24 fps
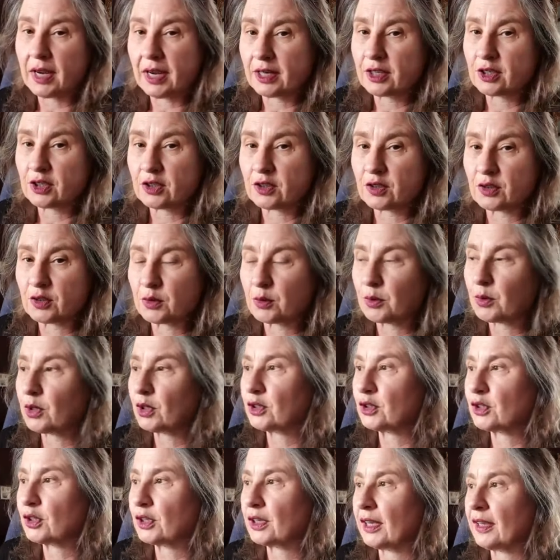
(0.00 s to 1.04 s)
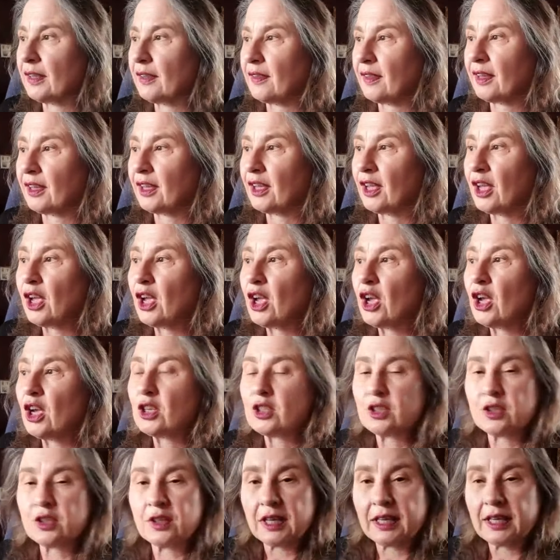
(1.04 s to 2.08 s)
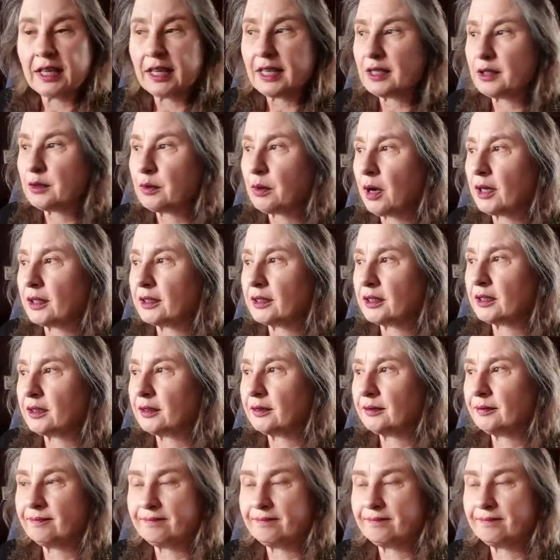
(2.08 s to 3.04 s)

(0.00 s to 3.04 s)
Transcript: actions work together. So that guess what?